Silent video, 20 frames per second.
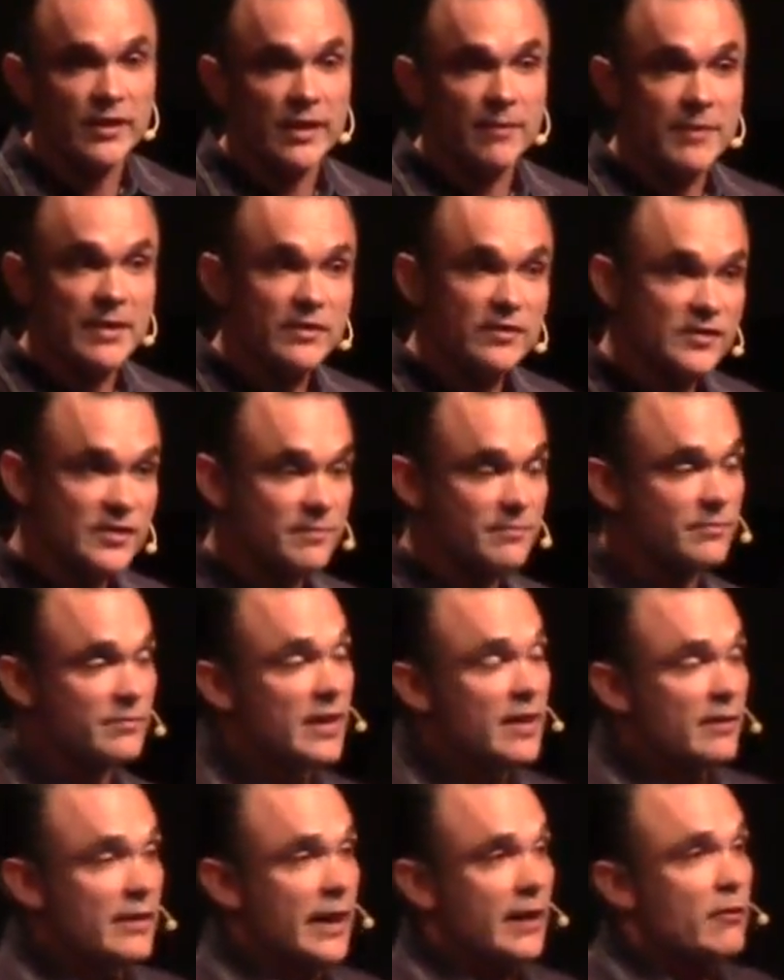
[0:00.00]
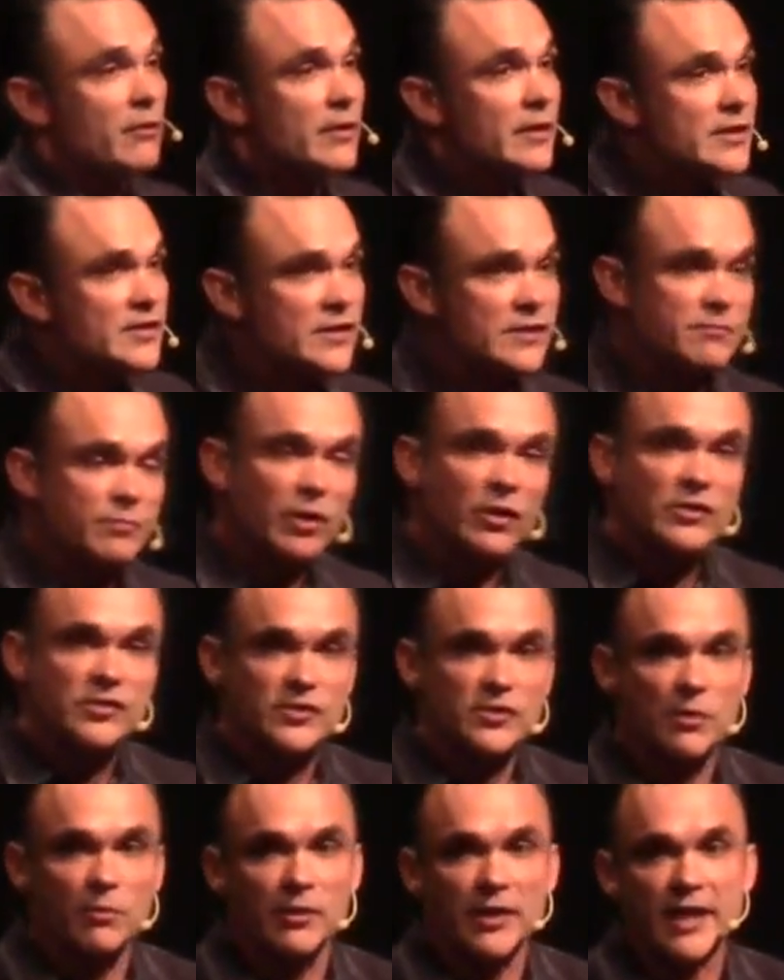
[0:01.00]
I mean, there's some, like, what is his
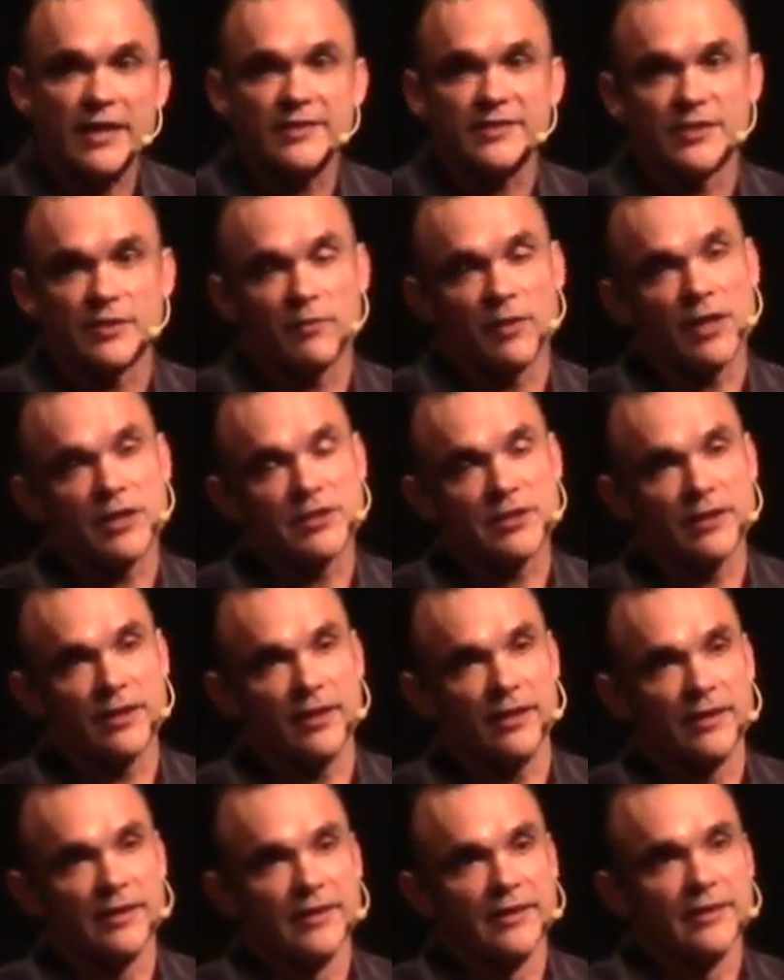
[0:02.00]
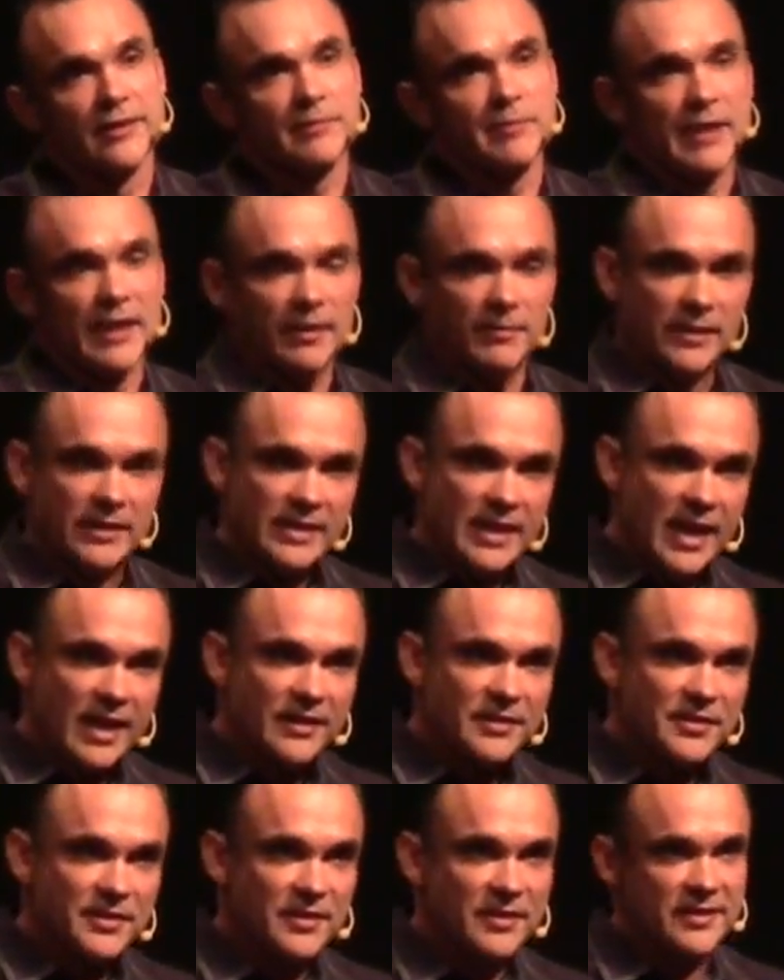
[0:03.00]
personal plan? Does he want you to become a
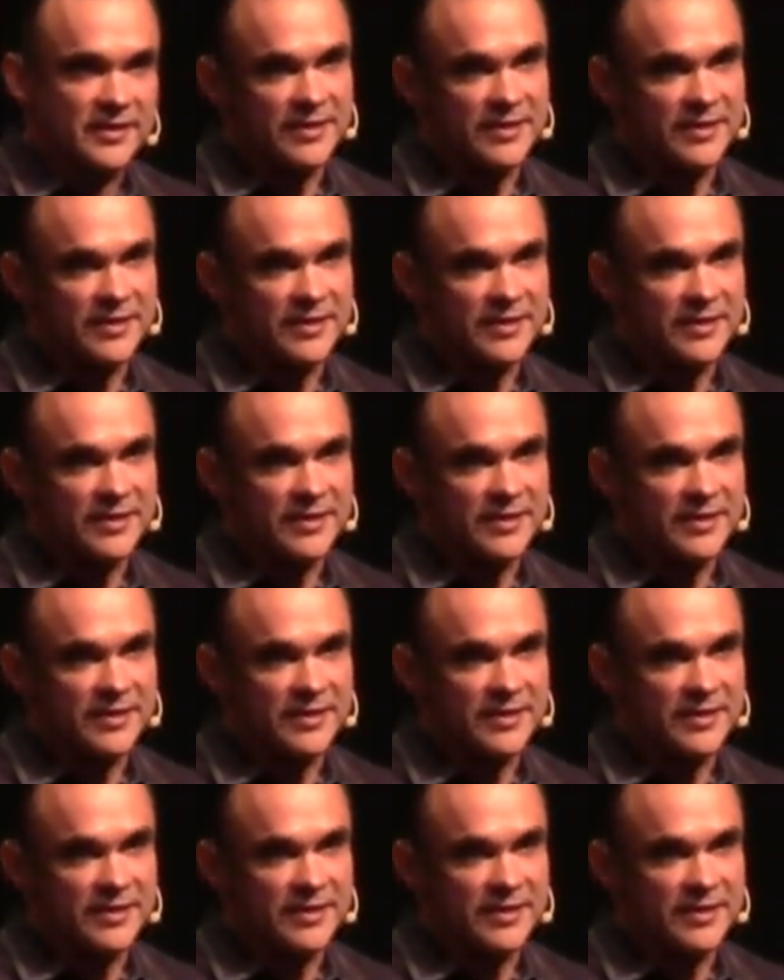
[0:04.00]
doctor?